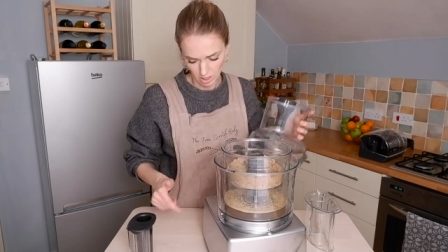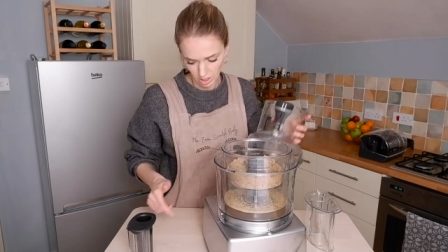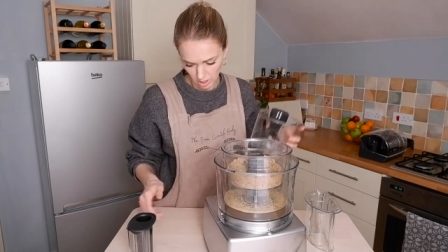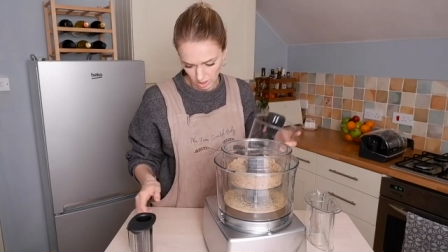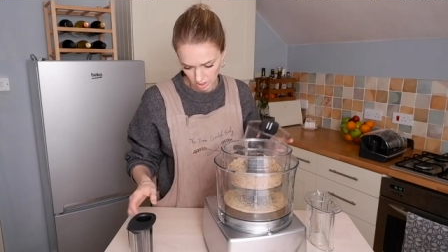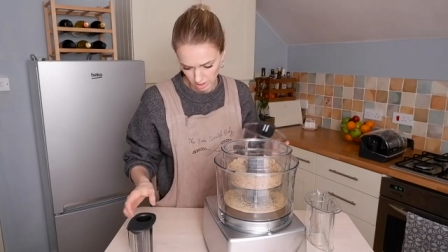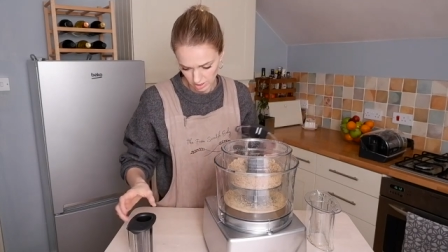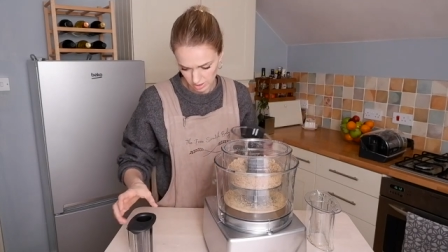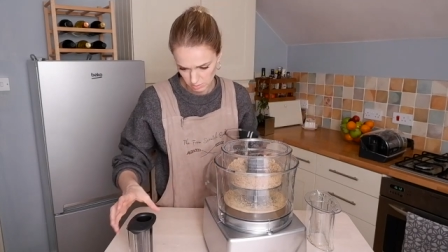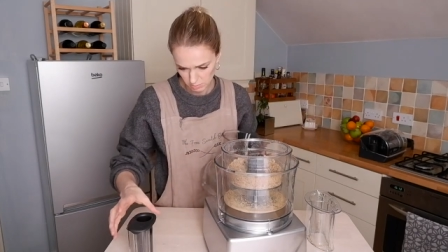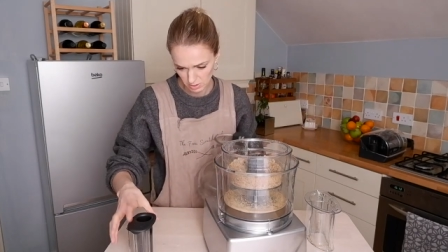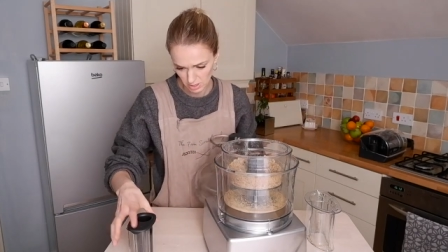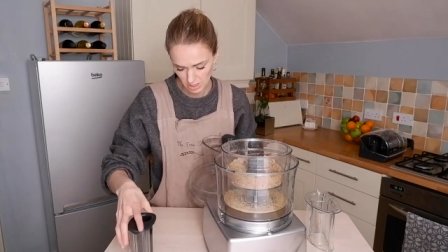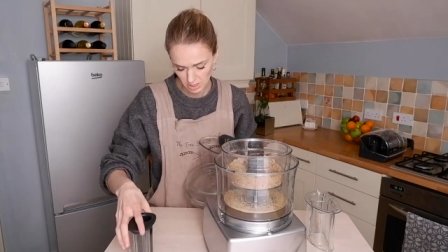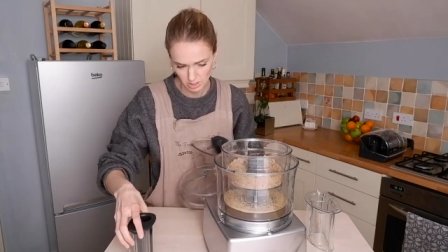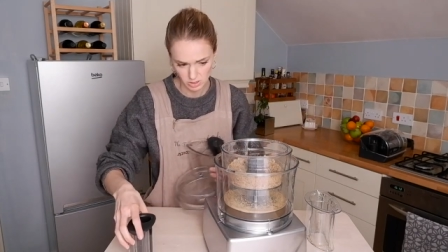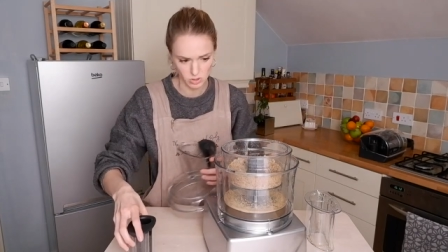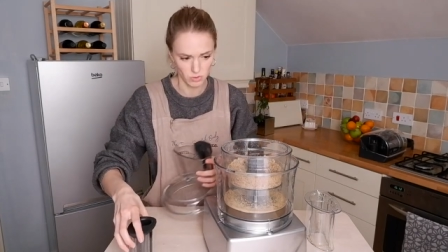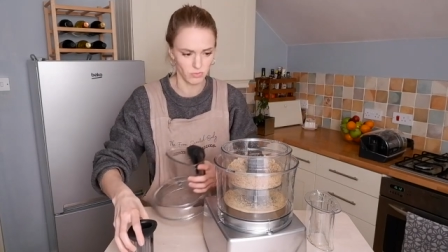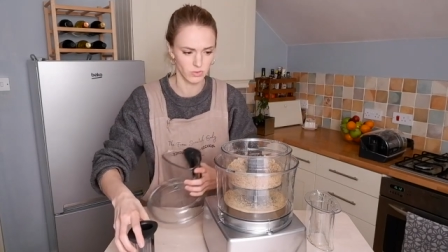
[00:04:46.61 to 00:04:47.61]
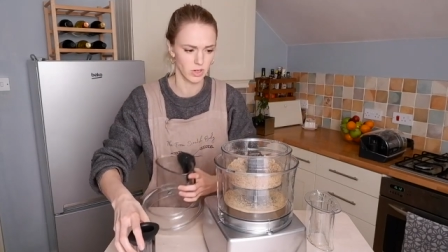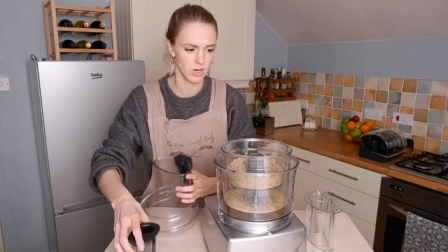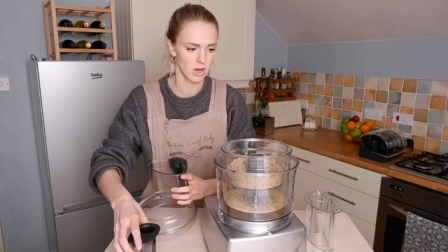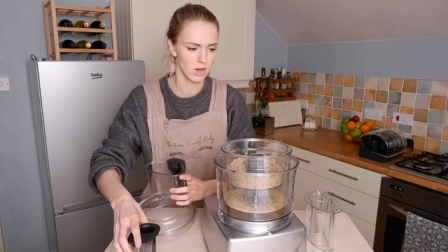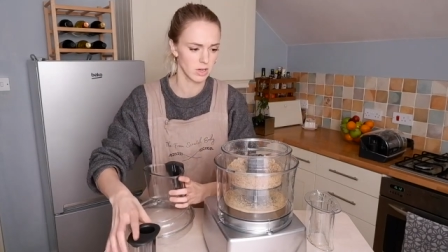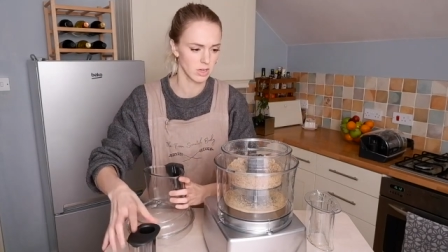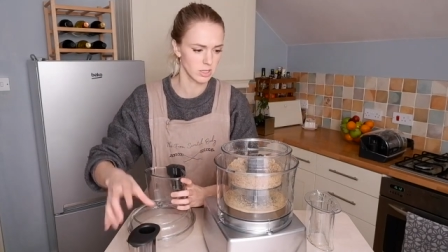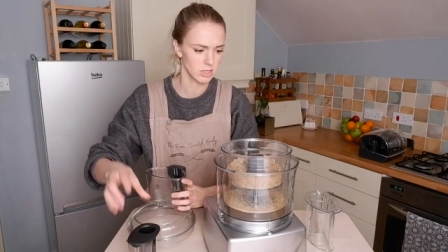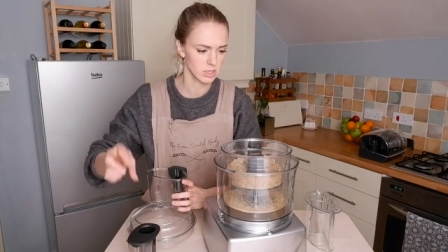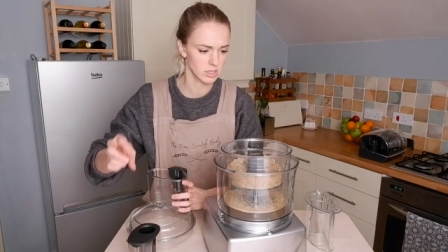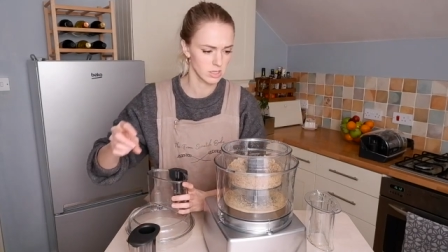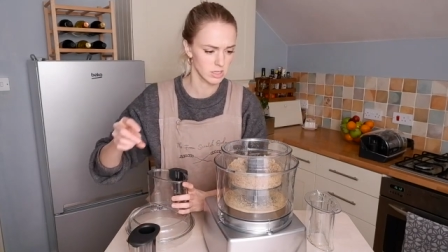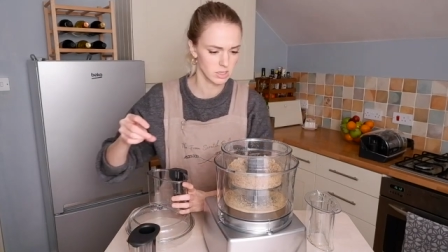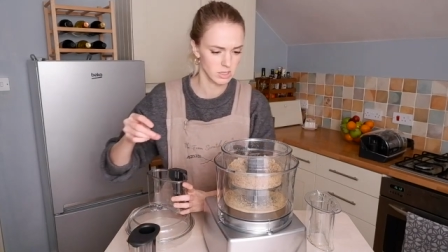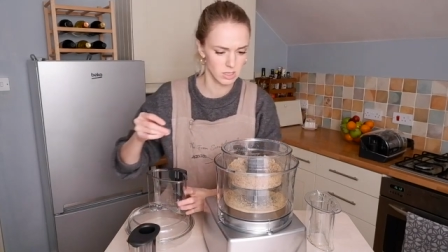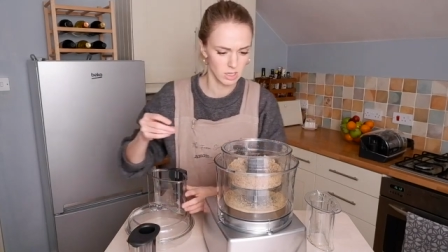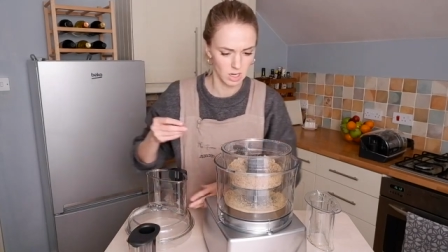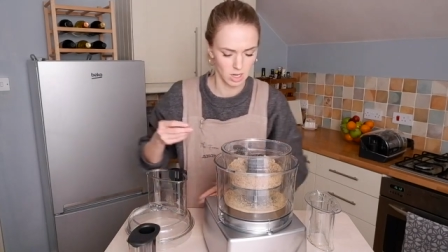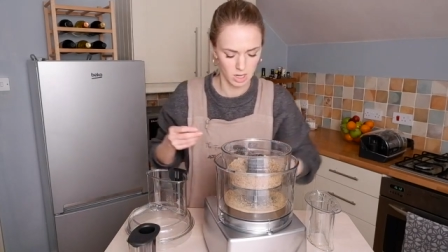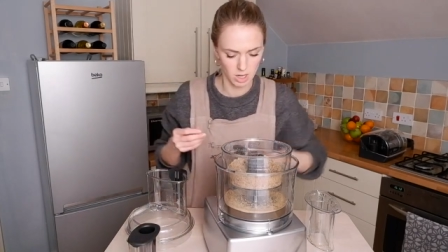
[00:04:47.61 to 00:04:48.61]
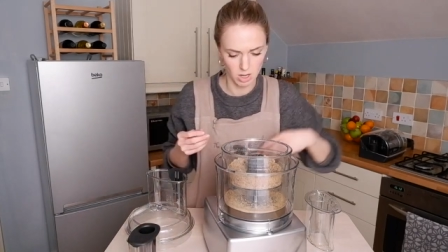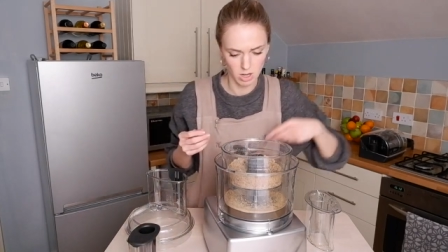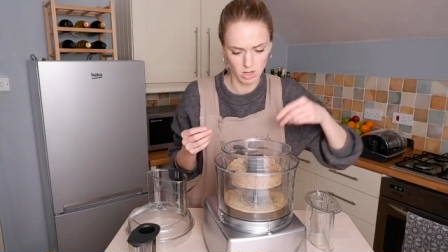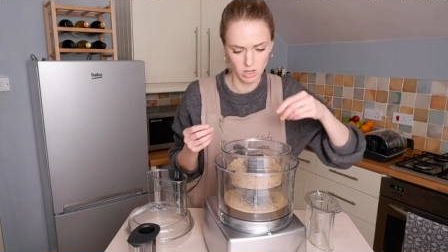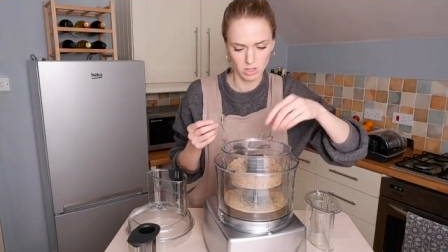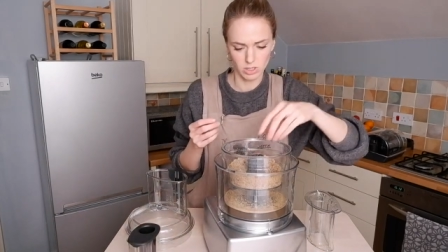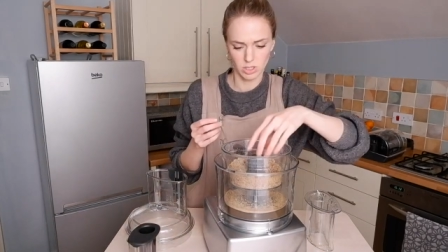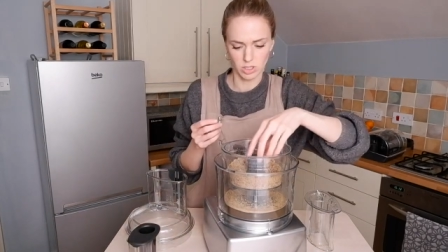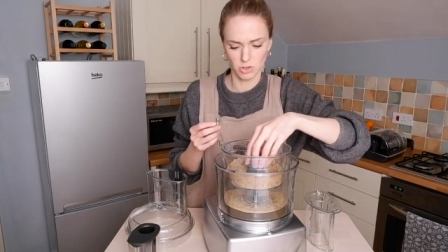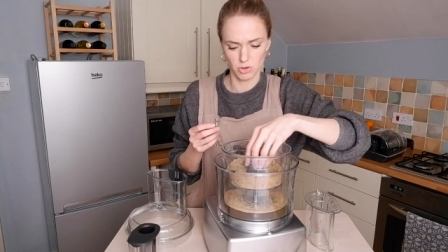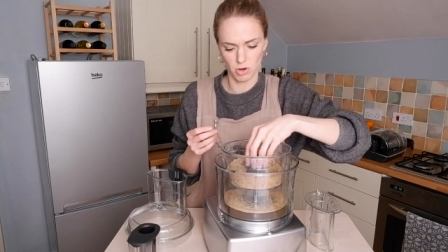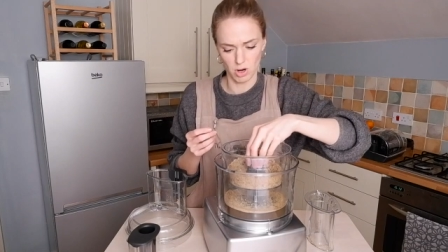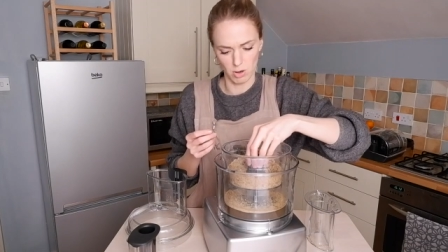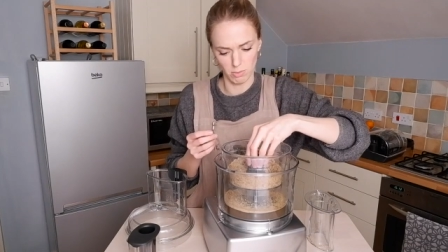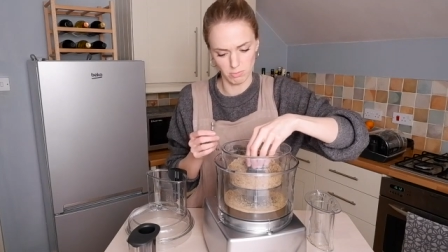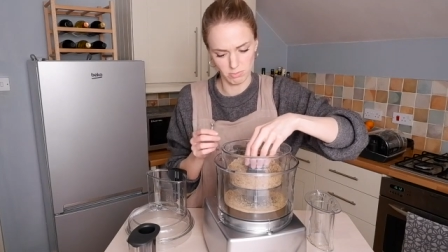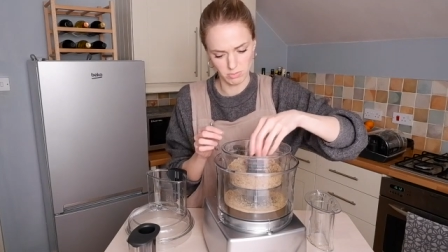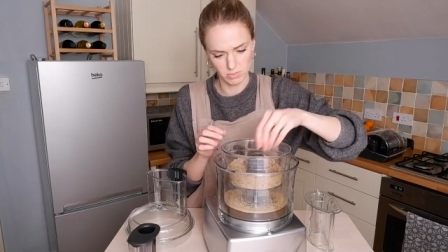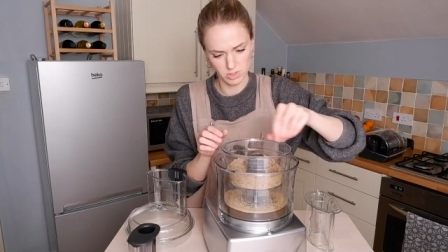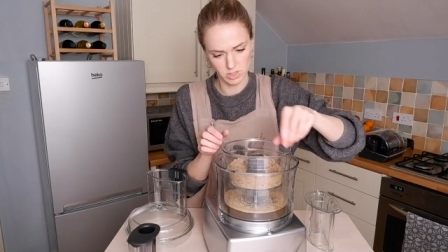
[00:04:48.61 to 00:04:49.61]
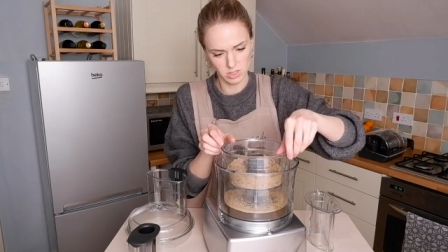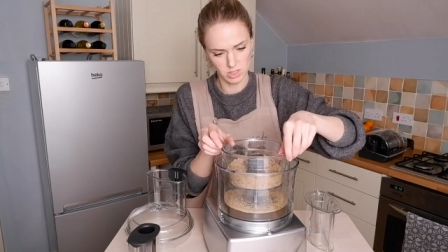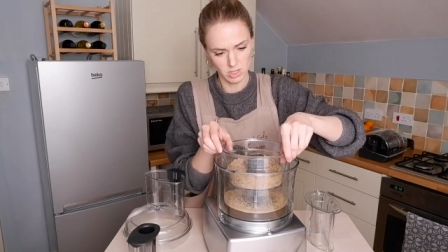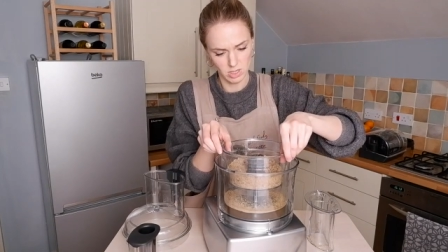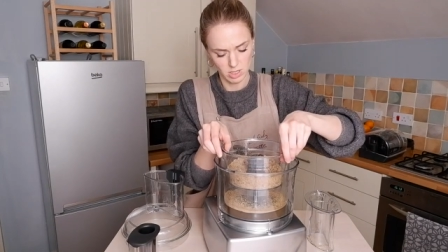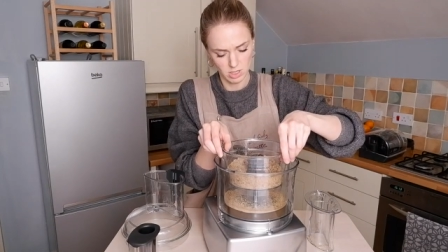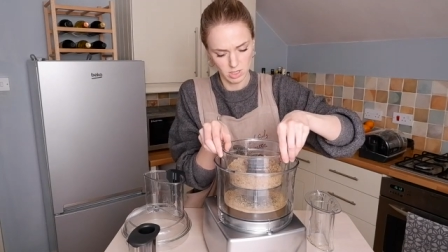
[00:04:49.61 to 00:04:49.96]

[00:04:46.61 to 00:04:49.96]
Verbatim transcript: It's making some nice large crumbs,